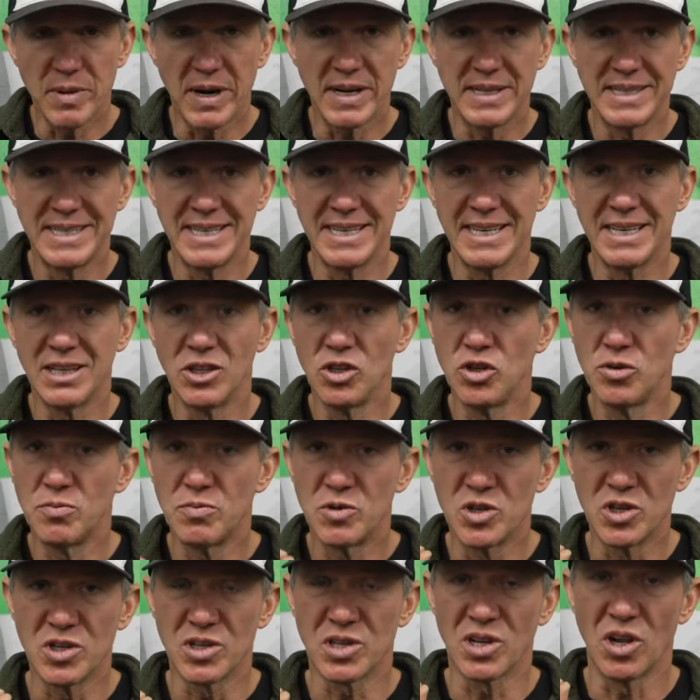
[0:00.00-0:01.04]
my
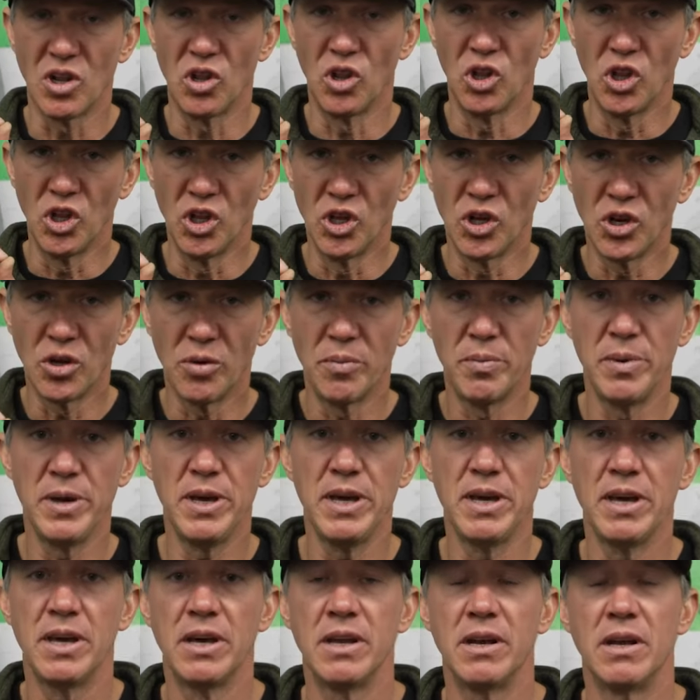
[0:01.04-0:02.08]
D-loop just a little
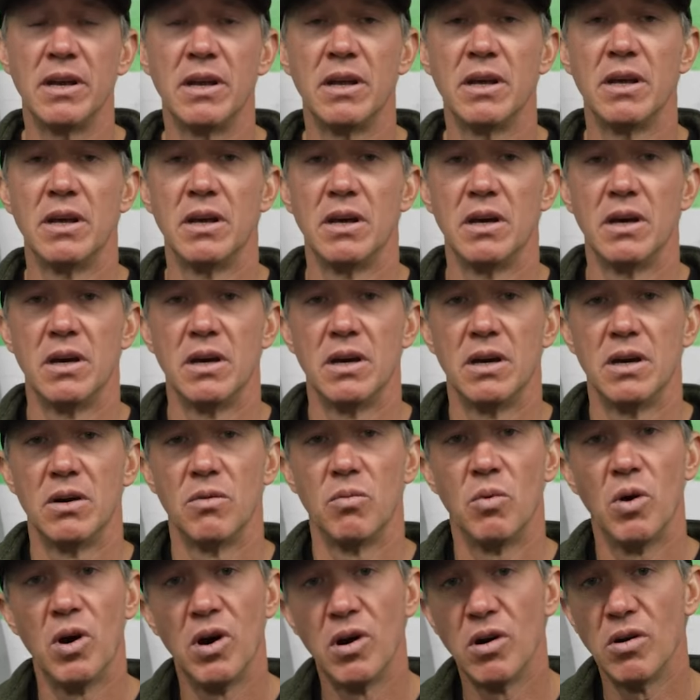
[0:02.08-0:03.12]
bit.
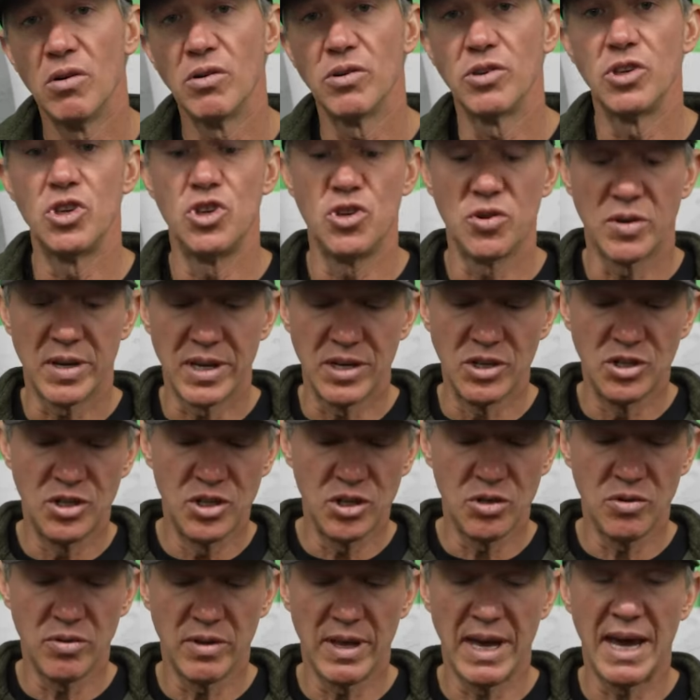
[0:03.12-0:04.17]
Well, you can
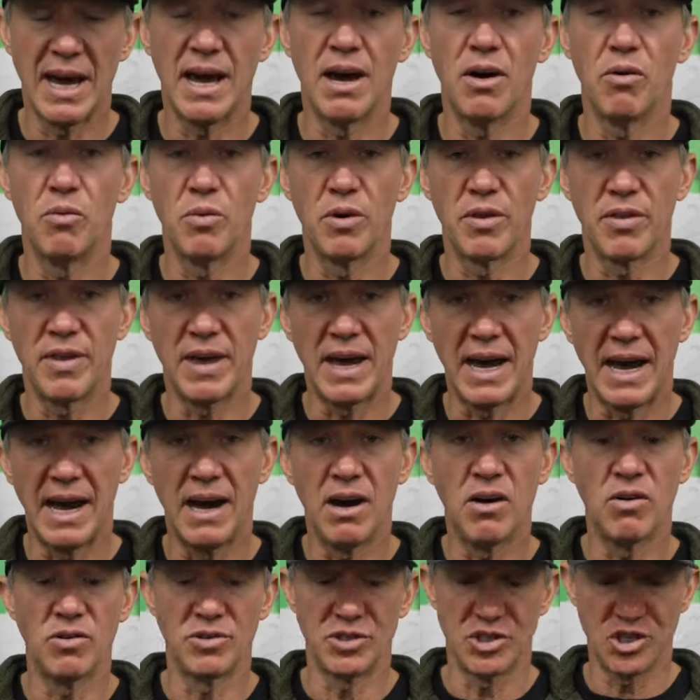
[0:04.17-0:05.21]
do that
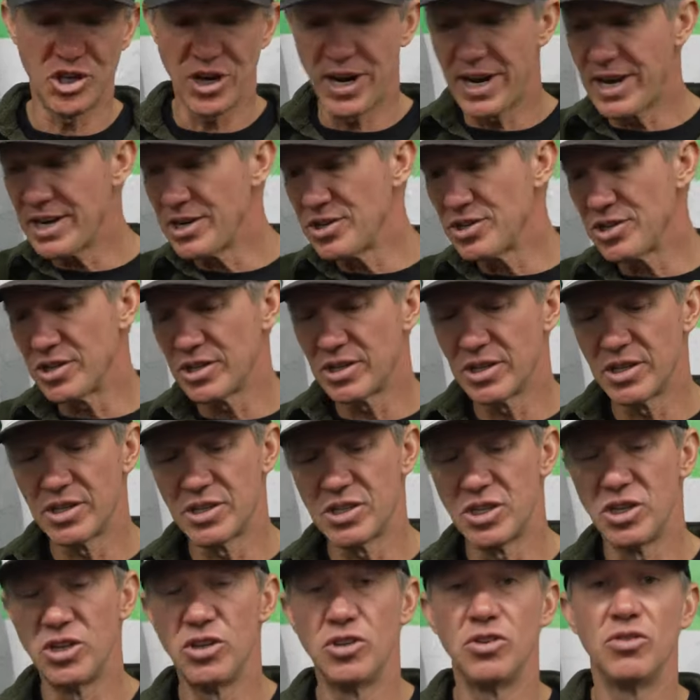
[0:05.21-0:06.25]
without changing the
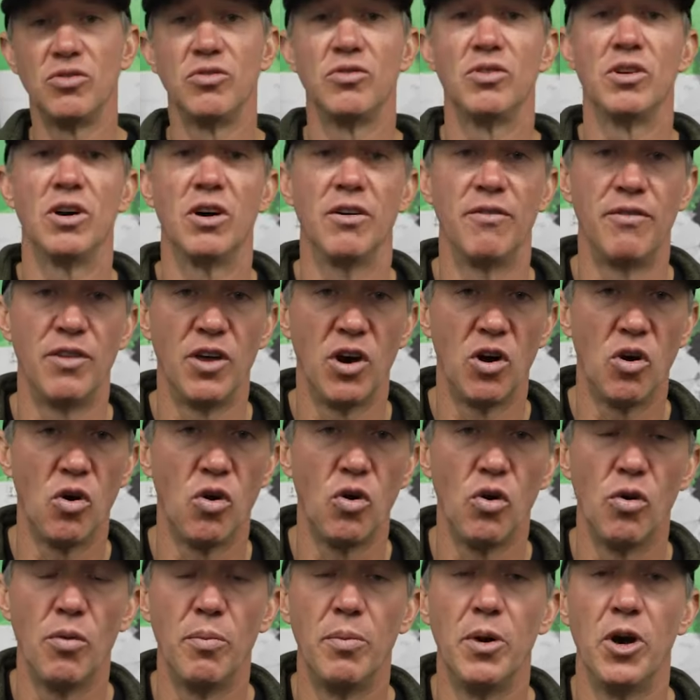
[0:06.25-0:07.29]
tune of the
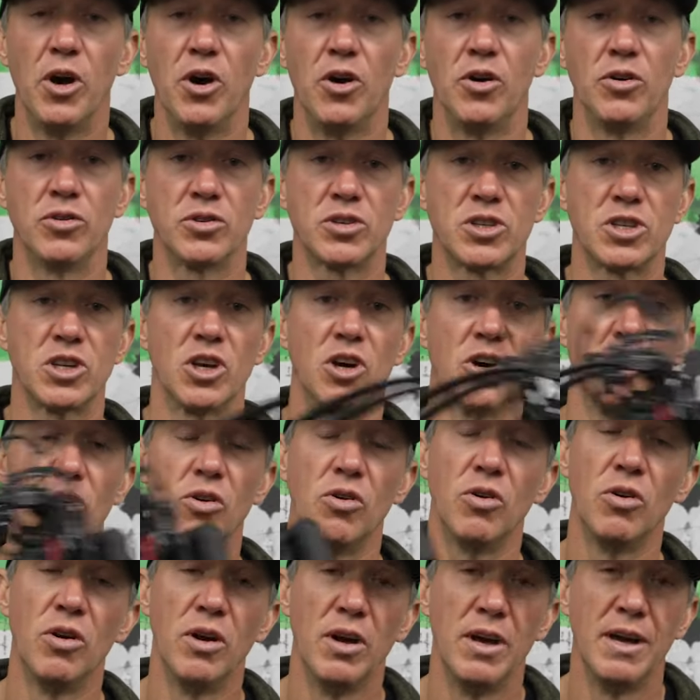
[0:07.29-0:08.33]
whole bow.
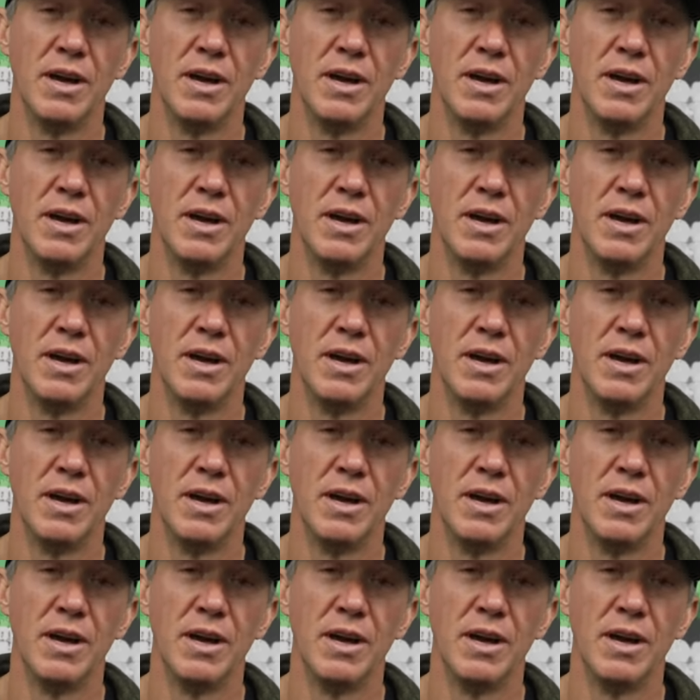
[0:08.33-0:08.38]
So